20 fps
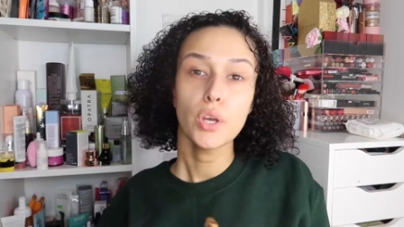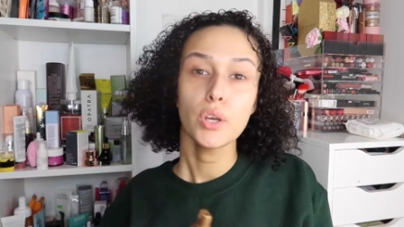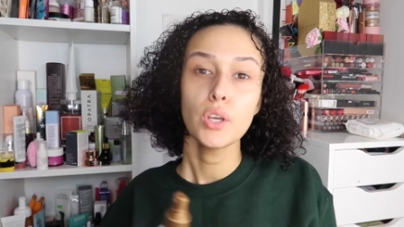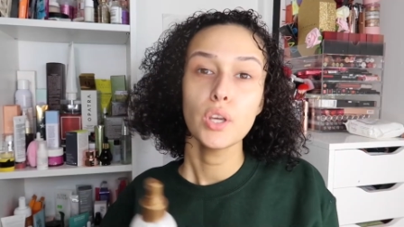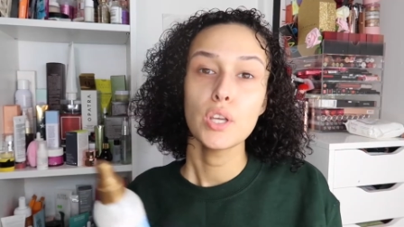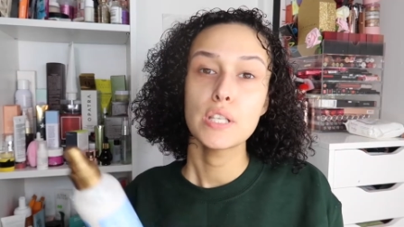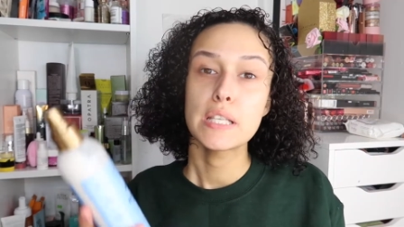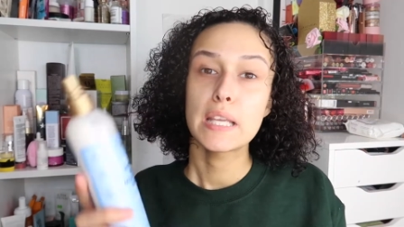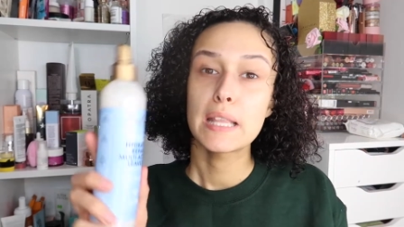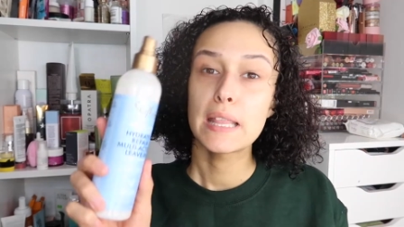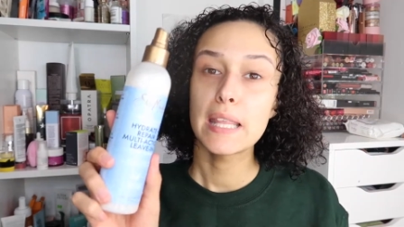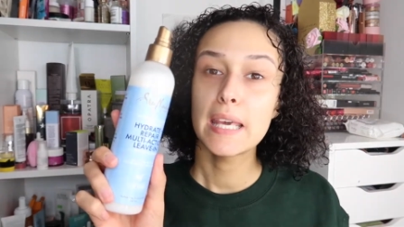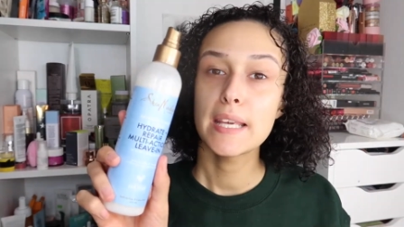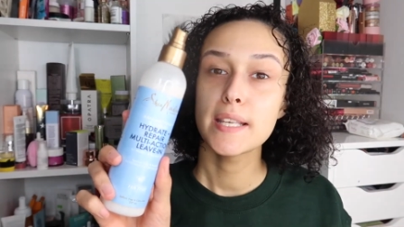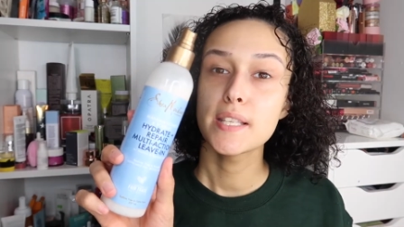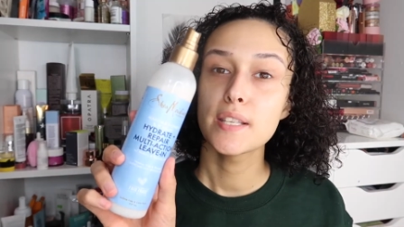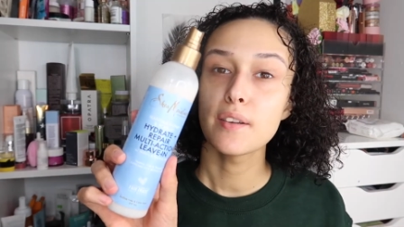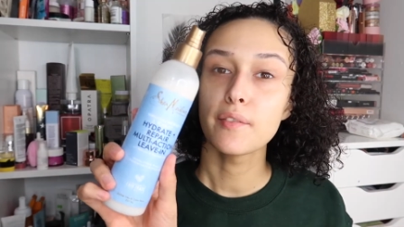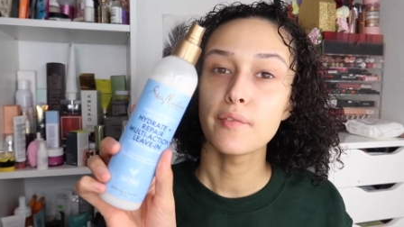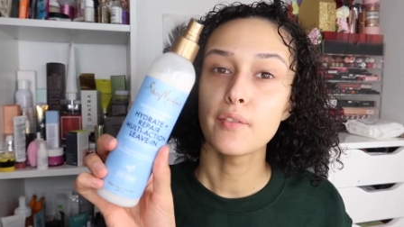using
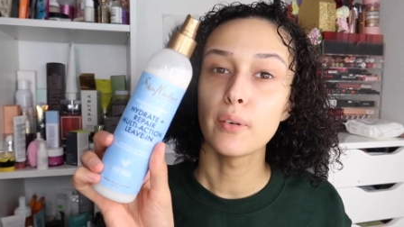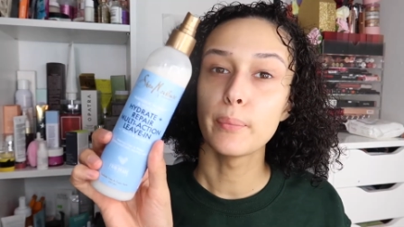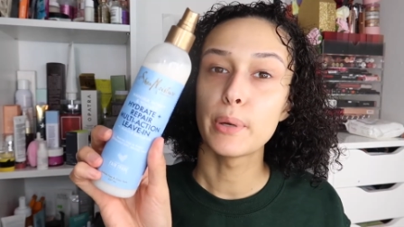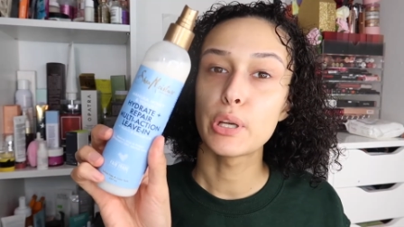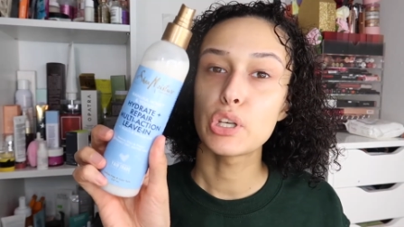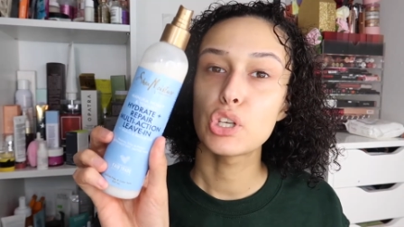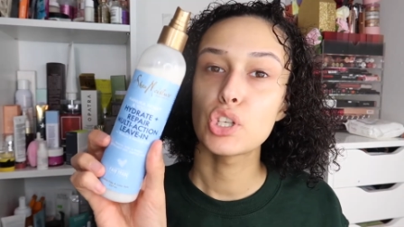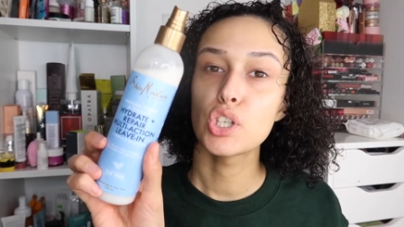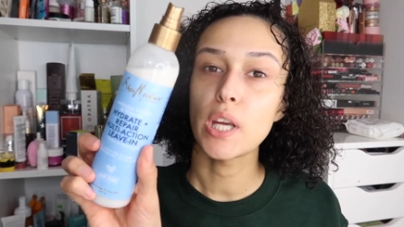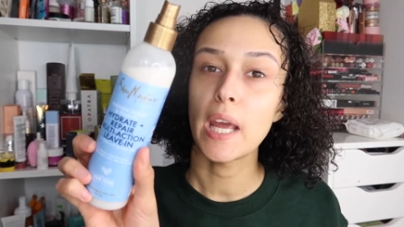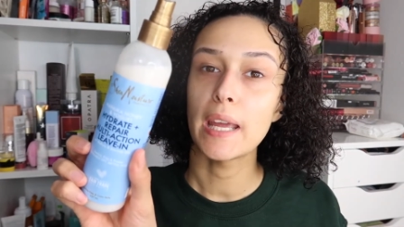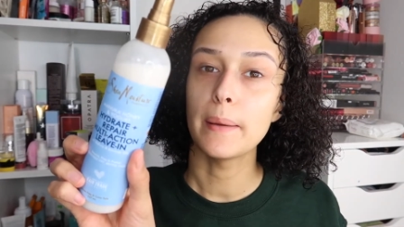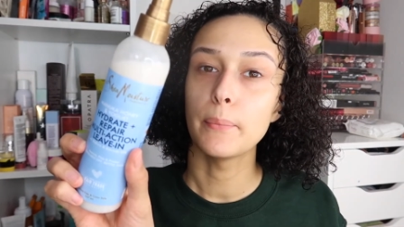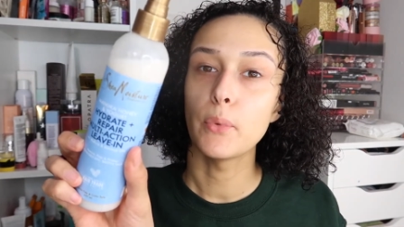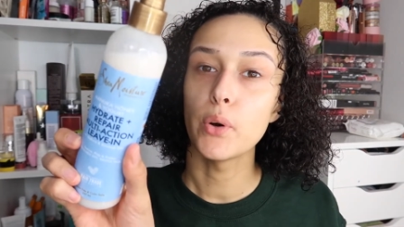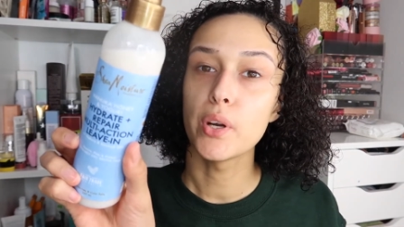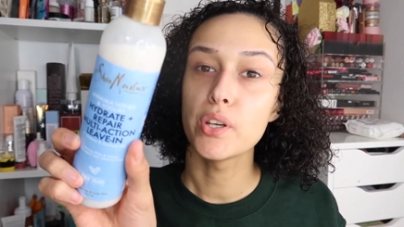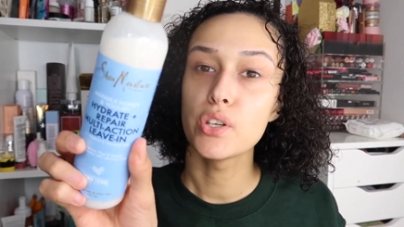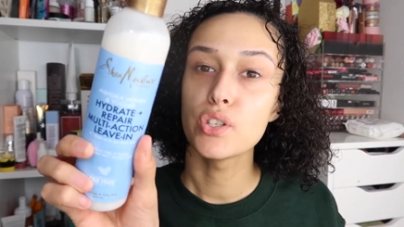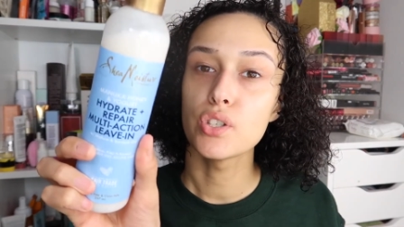this from Shea
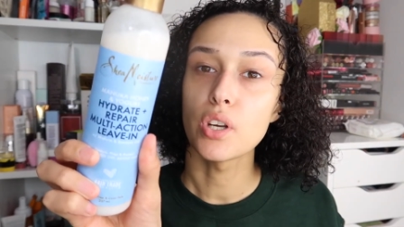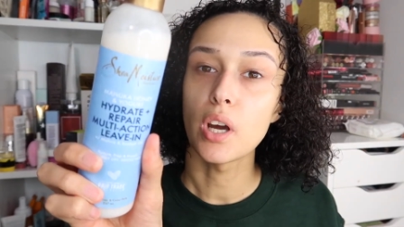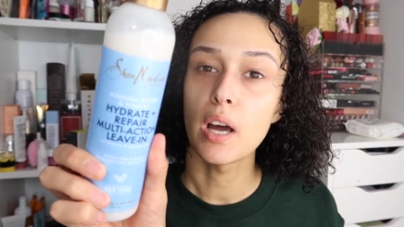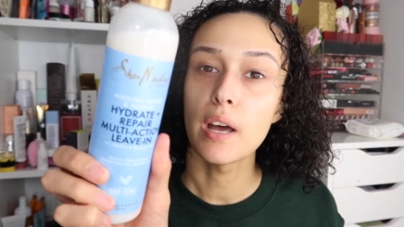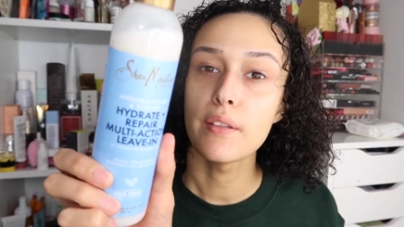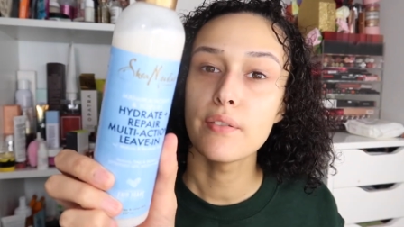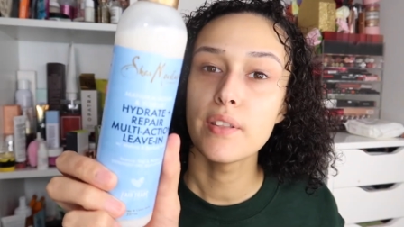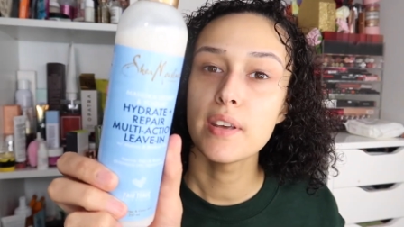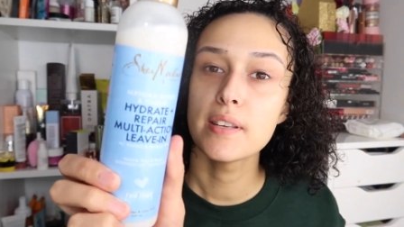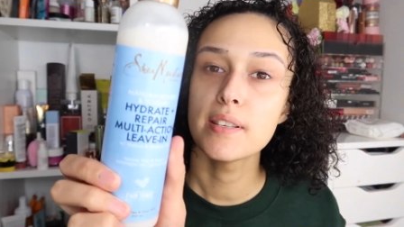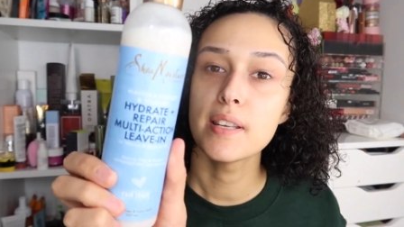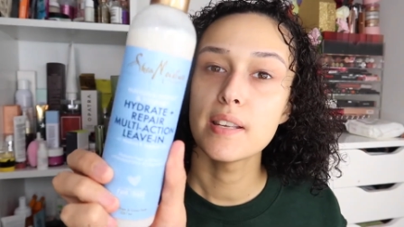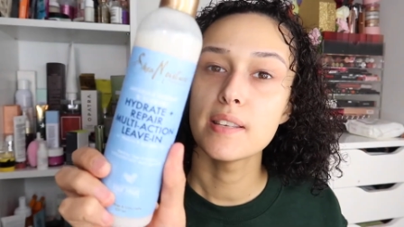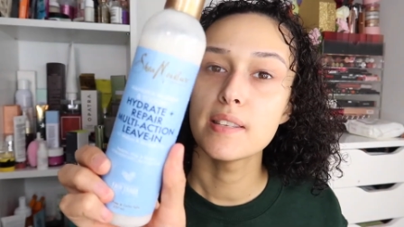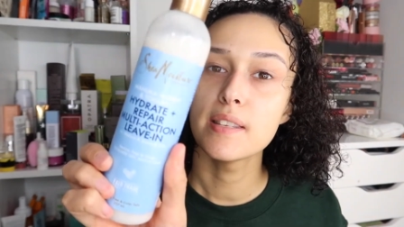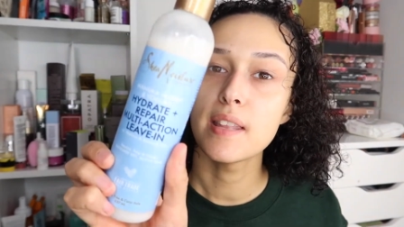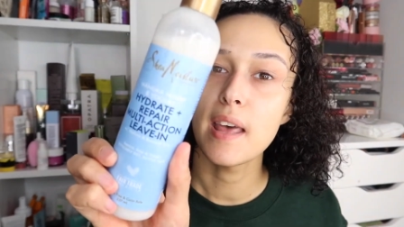Moisture. This is